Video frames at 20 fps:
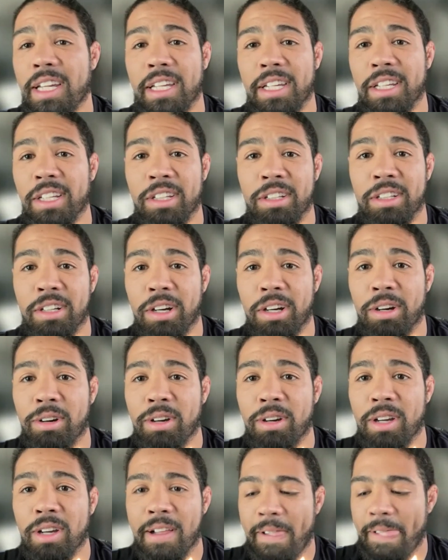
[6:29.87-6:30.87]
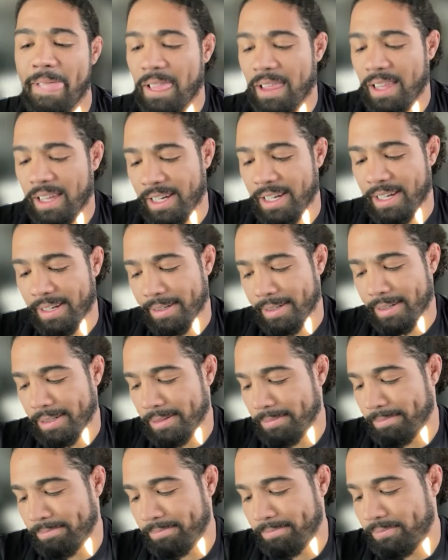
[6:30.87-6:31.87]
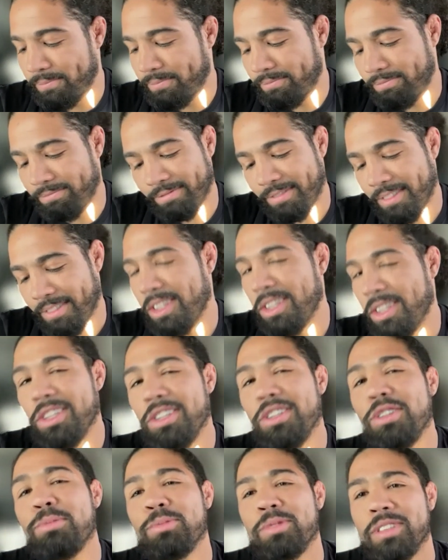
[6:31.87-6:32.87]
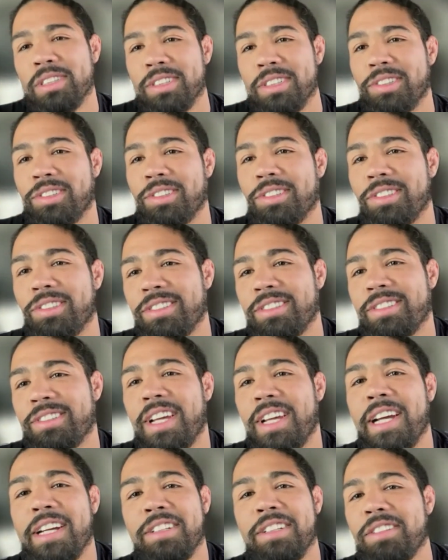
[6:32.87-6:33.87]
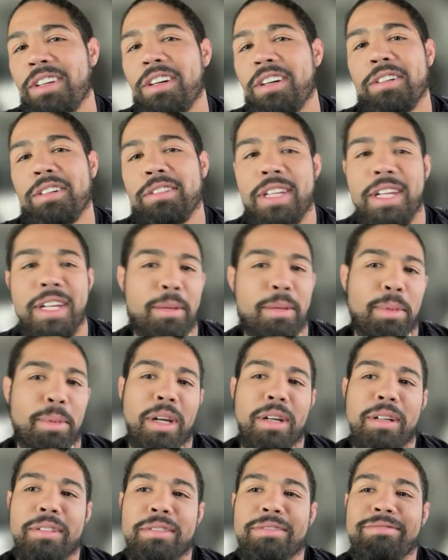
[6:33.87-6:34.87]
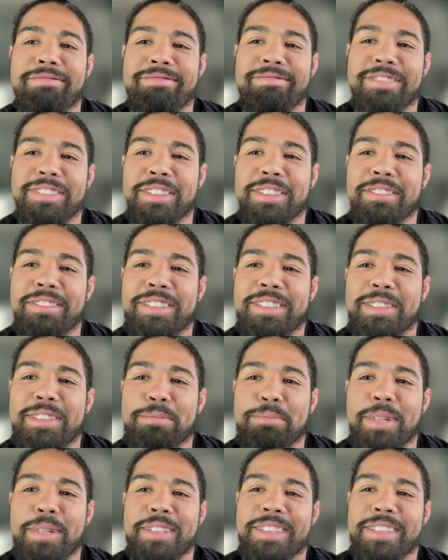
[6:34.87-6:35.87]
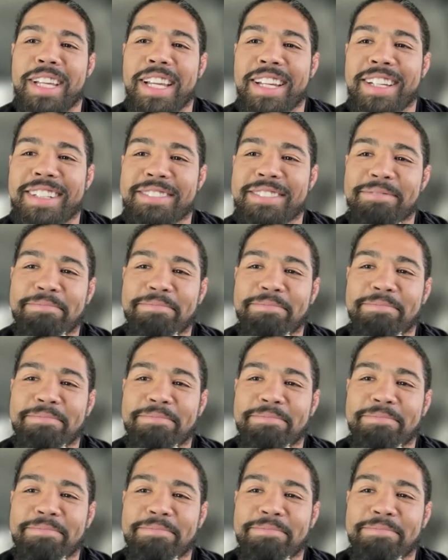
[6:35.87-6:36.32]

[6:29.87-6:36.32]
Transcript: You know, um, numerous. I could talk all day about about that.